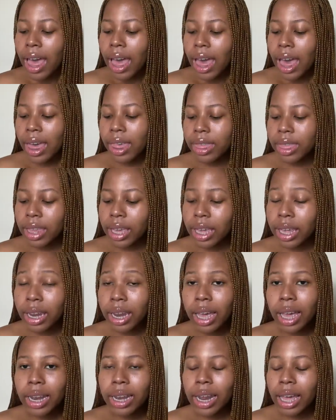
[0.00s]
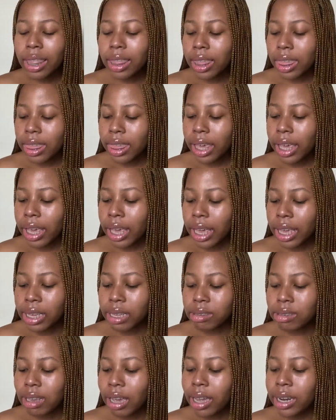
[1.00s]
and then another thing
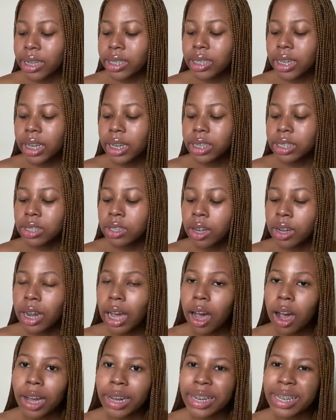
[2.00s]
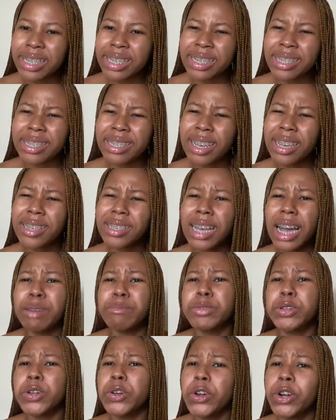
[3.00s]
is, editing is not hard, it just takes
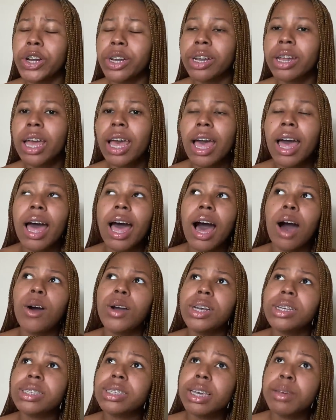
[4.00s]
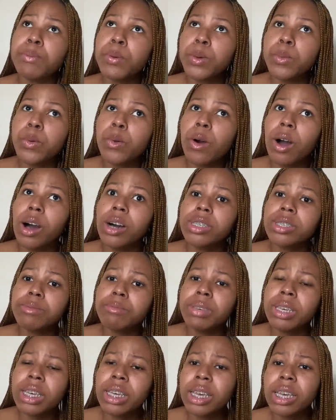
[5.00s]
time to learn. I always get people ask
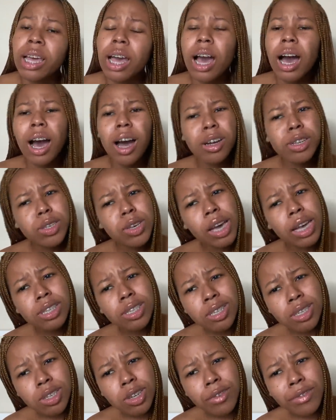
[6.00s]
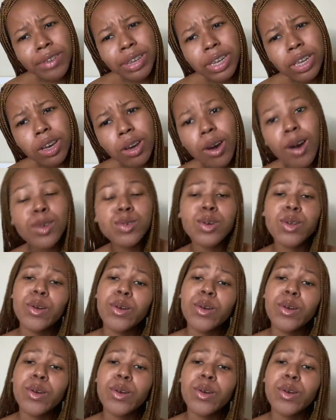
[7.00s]
me, how do you edit your videos?